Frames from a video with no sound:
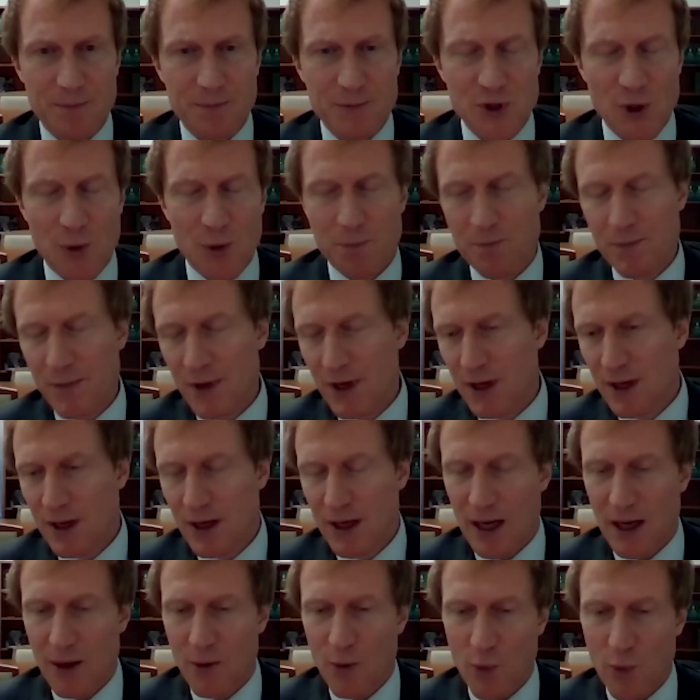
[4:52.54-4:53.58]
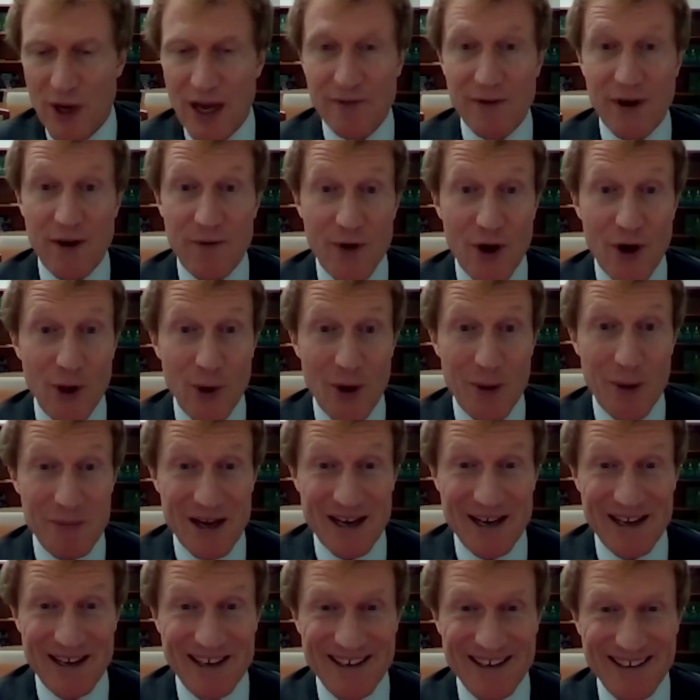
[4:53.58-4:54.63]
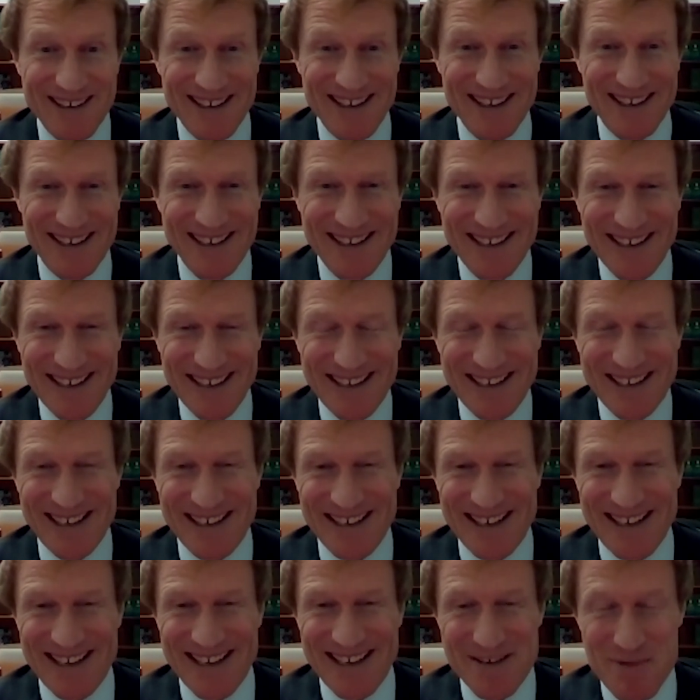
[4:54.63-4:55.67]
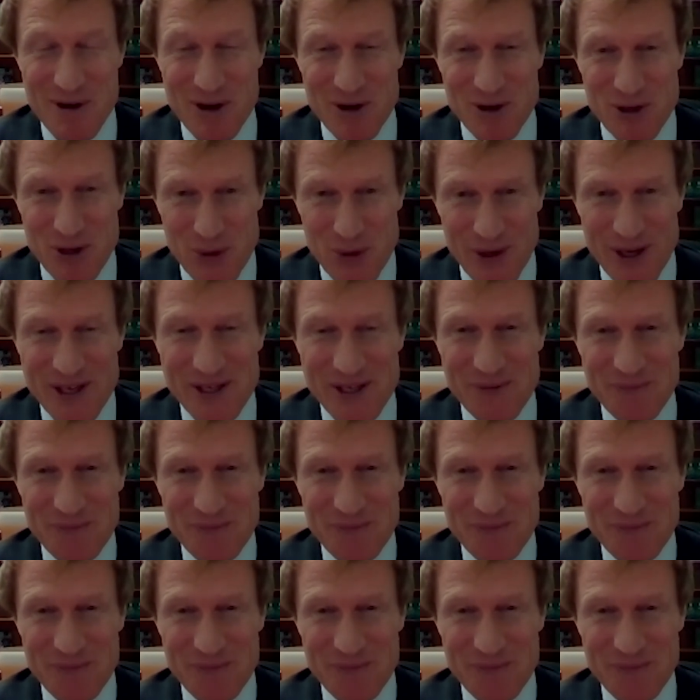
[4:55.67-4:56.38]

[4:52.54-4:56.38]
So we have a follow-up meeting in about 2 weeks.